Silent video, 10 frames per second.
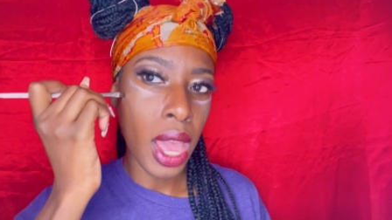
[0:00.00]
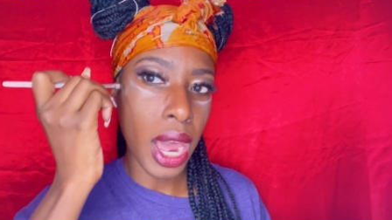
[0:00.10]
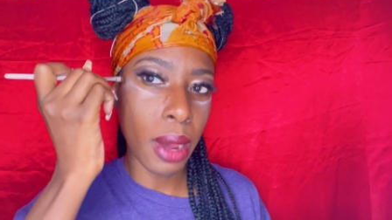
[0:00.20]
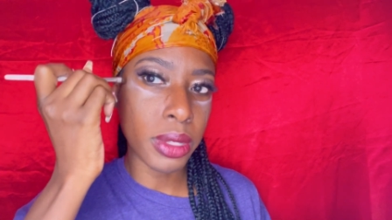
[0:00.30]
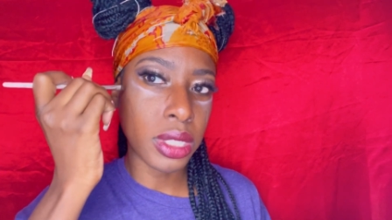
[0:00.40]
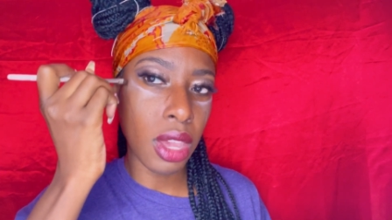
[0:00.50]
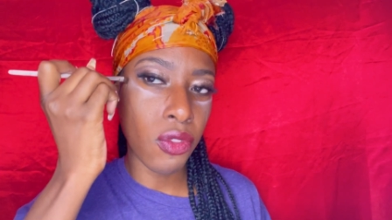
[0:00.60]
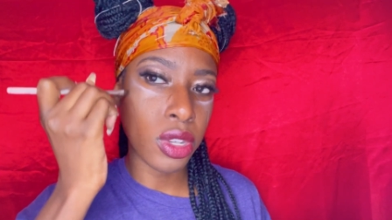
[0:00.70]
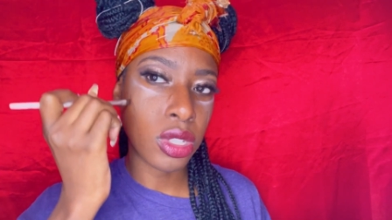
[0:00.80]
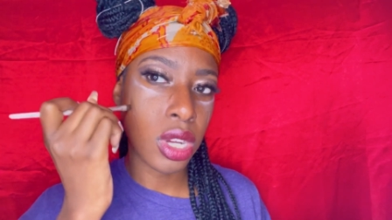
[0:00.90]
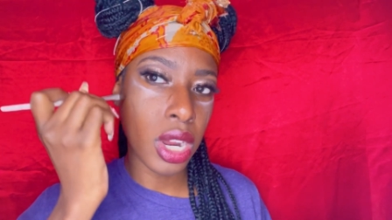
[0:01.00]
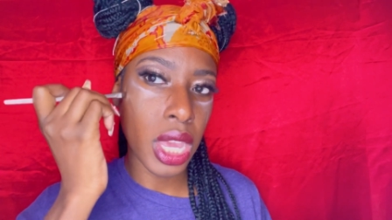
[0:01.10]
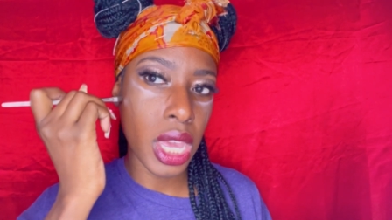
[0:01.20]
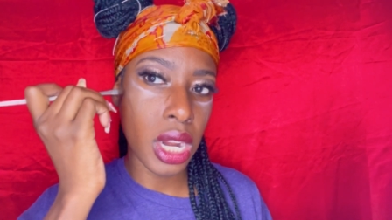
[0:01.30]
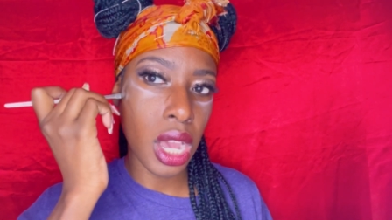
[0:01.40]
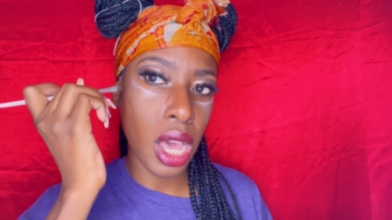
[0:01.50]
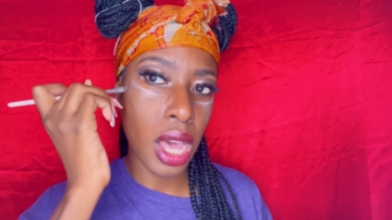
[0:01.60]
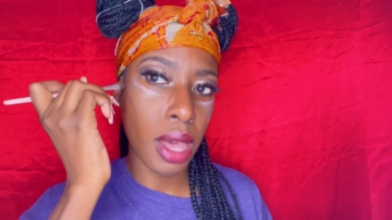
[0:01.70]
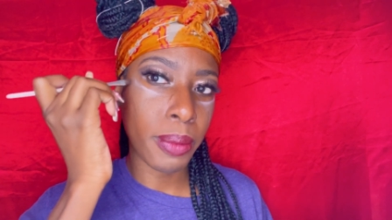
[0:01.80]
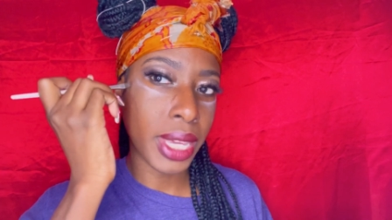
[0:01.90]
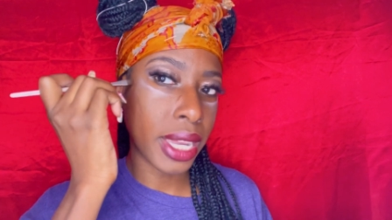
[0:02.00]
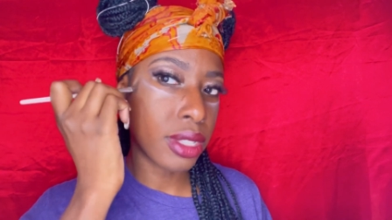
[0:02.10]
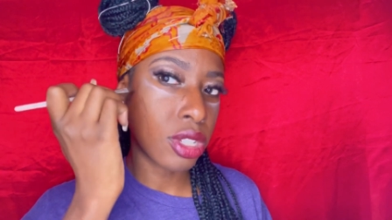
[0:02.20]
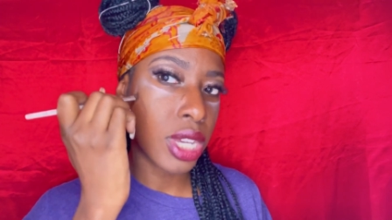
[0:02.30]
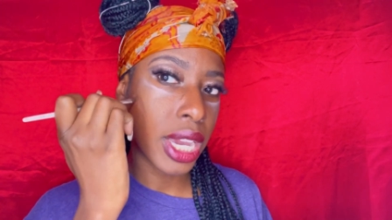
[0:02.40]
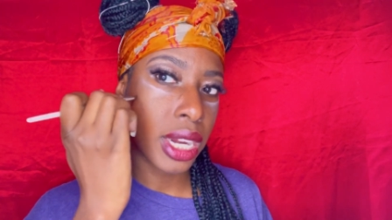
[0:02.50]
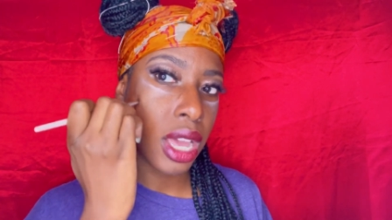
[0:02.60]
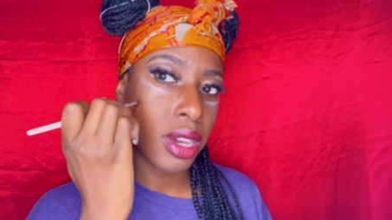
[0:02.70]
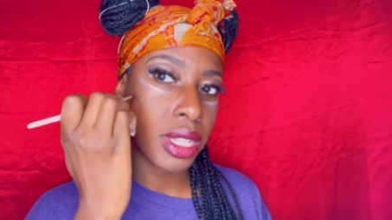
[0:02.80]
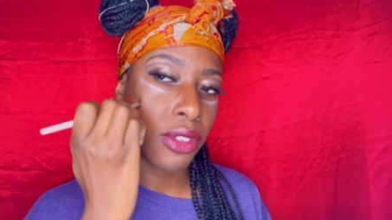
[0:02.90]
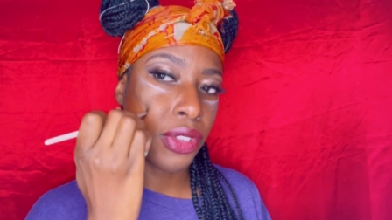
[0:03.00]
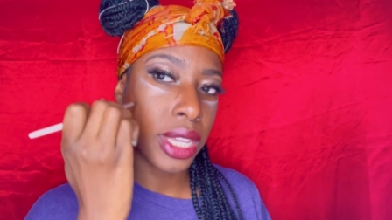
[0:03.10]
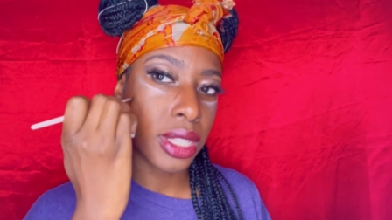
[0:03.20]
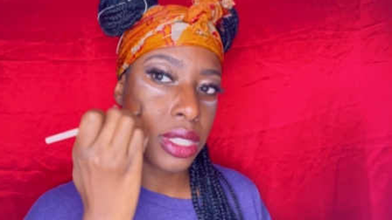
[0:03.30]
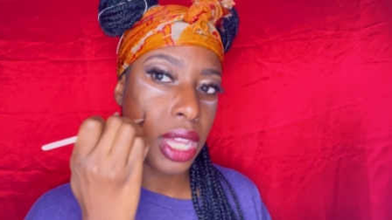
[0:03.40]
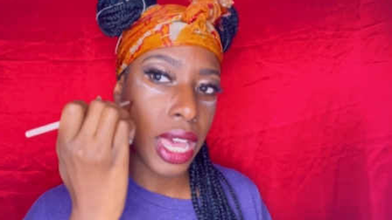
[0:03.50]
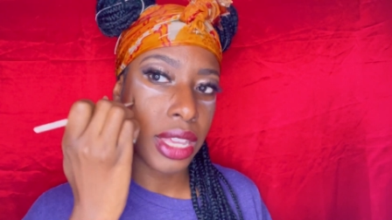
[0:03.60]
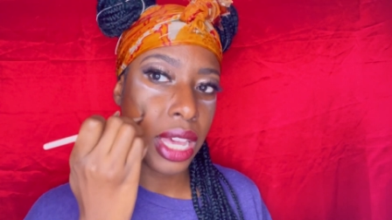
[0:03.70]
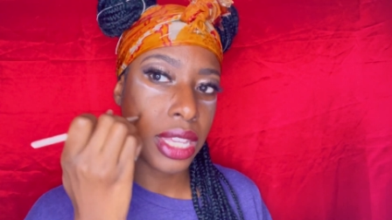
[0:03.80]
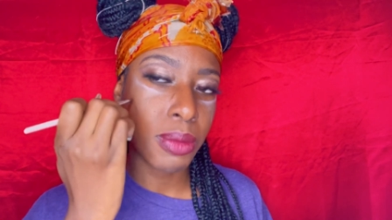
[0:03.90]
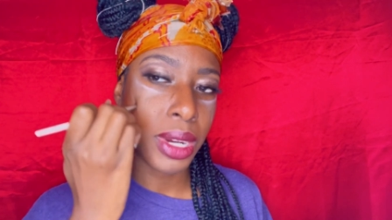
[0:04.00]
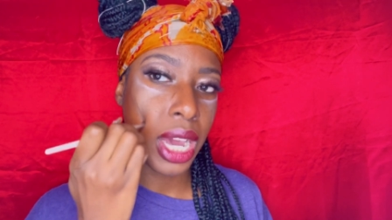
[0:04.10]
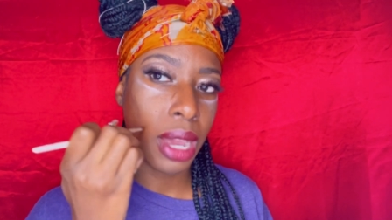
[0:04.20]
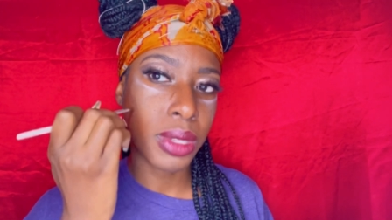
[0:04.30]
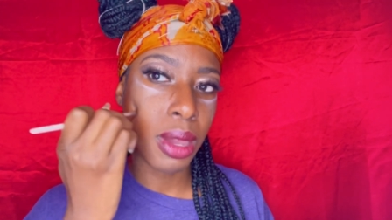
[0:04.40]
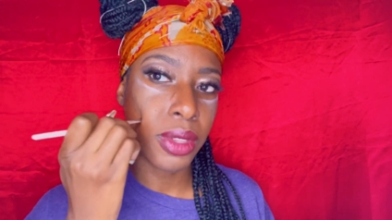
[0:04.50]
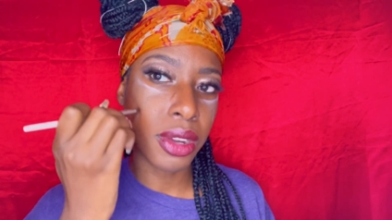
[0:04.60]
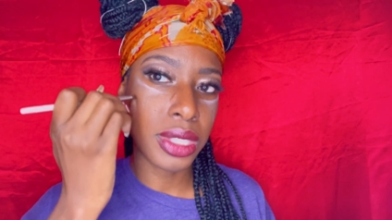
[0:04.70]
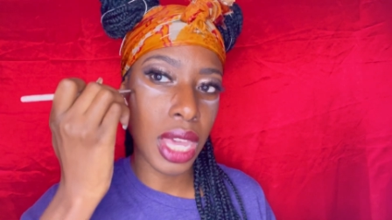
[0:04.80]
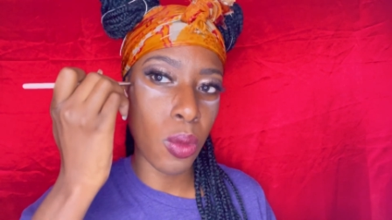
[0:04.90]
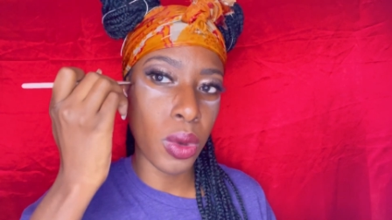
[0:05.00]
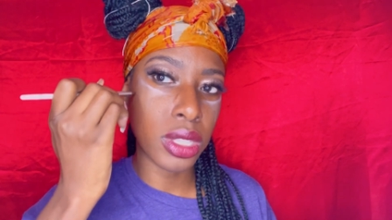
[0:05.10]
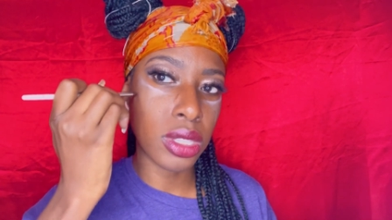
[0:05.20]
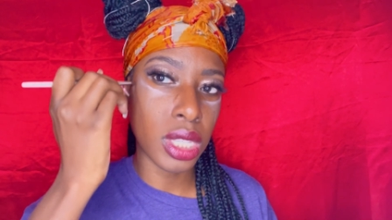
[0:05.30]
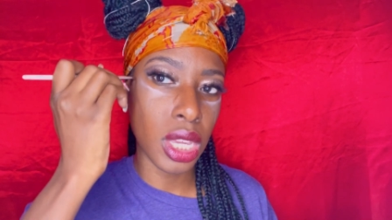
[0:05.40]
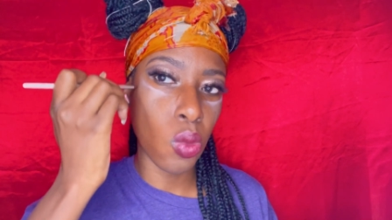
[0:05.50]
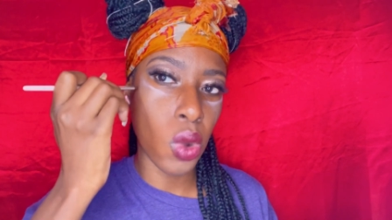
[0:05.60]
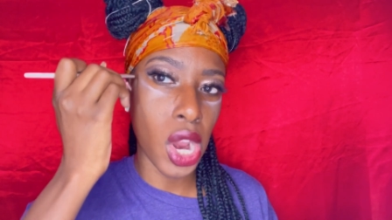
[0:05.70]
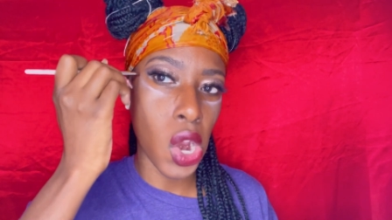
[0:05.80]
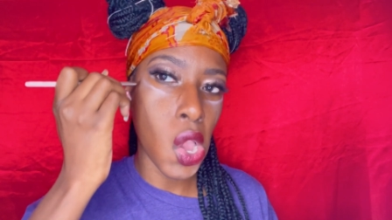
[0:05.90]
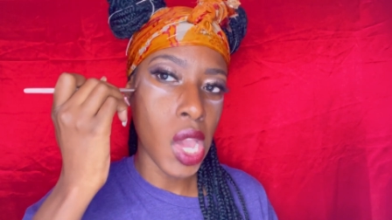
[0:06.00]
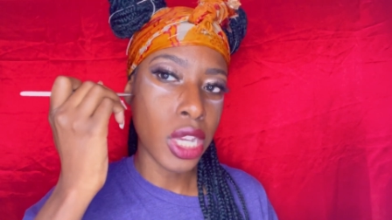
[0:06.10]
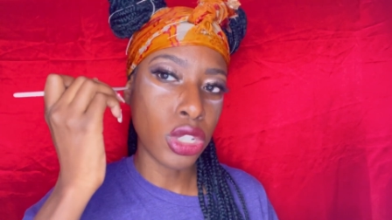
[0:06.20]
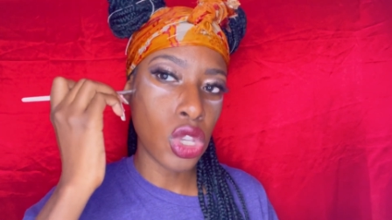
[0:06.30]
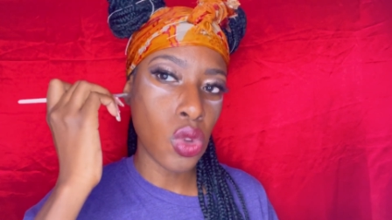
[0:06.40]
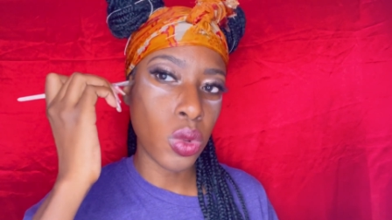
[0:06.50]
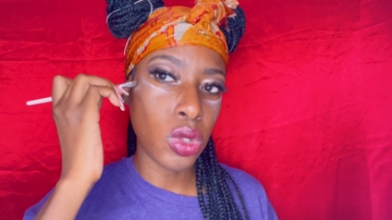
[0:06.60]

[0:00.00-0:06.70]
y'all need to check it out, because I feel like it hasn't been hyped up. There was that one scene where she was